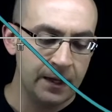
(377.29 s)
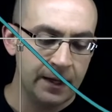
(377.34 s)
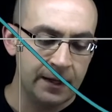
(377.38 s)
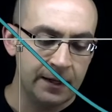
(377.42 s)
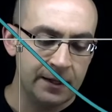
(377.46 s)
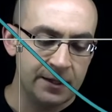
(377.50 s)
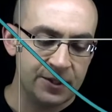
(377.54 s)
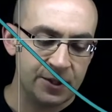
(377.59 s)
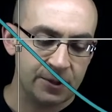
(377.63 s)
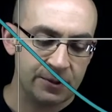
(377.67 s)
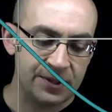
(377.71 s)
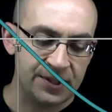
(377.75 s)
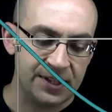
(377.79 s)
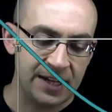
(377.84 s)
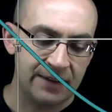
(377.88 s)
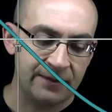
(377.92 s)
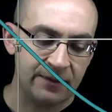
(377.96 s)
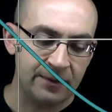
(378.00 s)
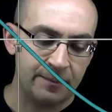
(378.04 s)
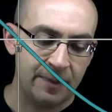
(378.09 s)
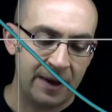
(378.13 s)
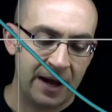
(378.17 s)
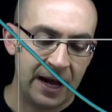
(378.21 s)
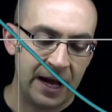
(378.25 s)
So
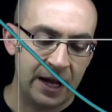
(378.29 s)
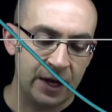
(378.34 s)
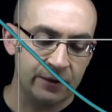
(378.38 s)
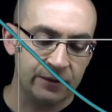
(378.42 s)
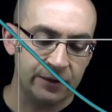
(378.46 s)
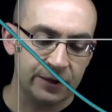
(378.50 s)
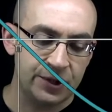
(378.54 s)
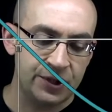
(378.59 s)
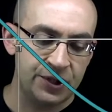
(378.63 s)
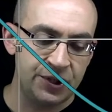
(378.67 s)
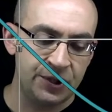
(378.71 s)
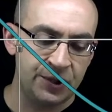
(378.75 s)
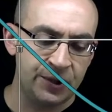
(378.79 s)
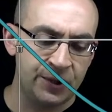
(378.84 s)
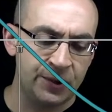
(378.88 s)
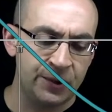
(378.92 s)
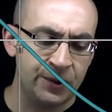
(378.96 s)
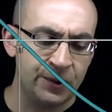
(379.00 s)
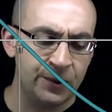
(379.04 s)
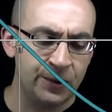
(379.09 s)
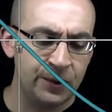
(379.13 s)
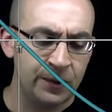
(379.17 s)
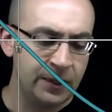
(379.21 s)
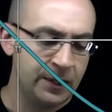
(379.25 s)
7 pi over
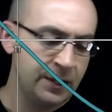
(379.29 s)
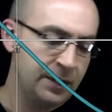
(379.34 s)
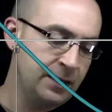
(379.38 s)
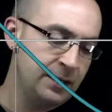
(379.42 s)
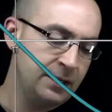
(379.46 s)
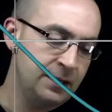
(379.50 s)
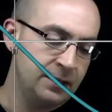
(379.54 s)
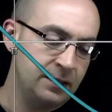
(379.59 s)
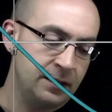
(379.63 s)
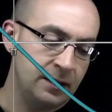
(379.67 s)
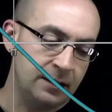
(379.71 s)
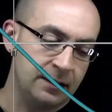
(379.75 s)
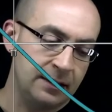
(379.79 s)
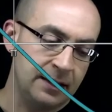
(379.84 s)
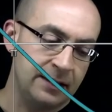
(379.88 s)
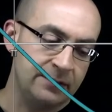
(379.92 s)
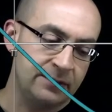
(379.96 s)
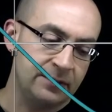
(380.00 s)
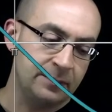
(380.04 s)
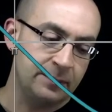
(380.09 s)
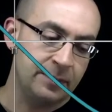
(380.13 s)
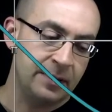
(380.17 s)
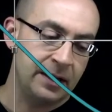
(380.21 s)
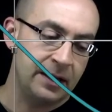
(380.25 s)
2,
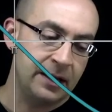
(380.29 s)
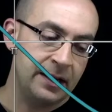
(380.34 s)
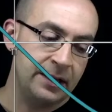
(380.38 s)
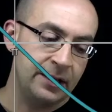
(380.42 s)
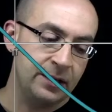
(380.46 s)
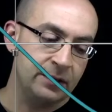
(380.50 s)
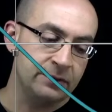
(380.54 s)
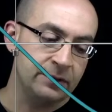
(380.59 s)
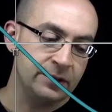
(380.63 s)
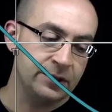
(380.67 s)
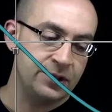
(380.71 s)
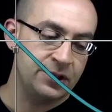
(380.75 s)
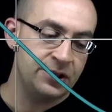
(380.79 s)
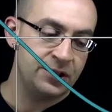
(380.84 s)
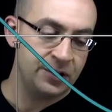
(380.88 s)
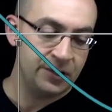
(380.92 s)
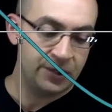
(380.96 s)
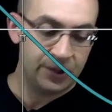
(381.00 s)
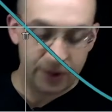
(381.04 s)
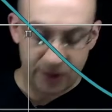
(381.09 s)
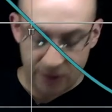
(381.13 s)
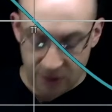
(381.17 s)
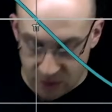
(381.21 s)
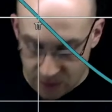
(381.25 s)
11 pi over
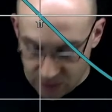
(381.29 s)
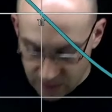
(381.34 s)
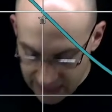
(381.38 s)
2,